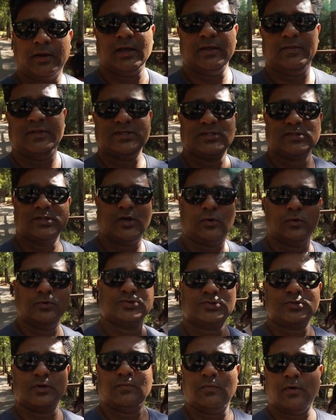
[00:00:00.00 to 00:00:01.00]
Okay, this
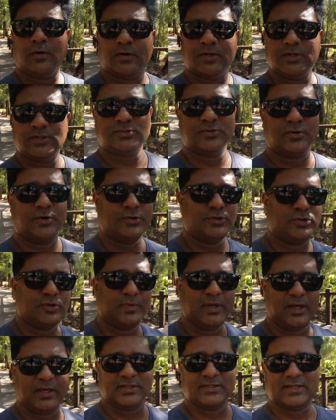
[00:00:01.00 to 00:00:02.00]
coastal walk is going to
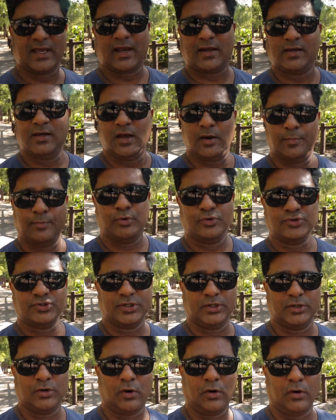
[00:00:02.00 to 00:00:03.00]
be exactly
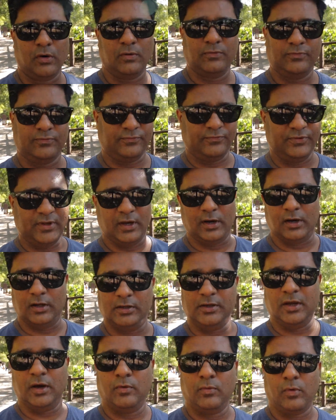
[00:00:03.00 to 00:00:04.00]
opposite of the
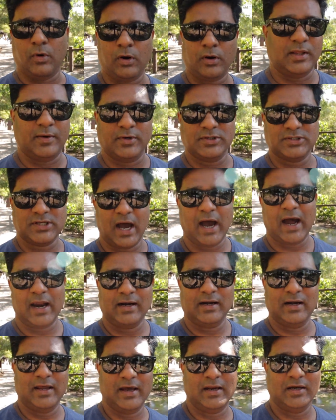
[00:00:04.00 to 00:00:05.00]
earlier walk. There was
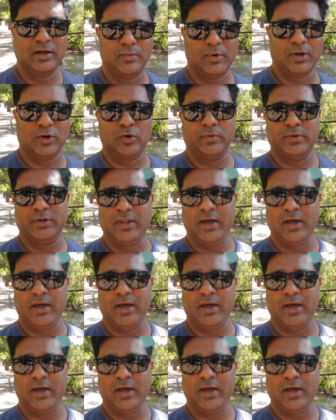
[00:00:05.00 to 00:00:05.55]
hardly anyone over